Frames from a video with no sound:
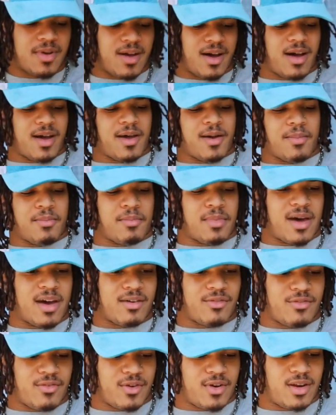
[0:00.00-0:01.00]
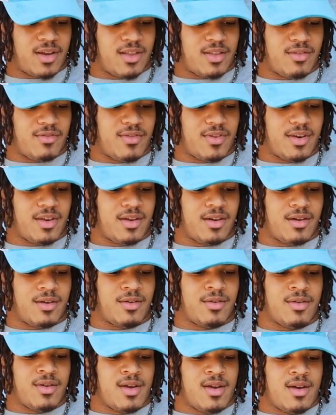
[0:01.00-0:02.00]
I am back for another
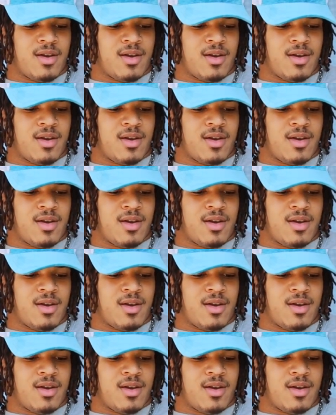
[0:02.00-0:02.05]
video.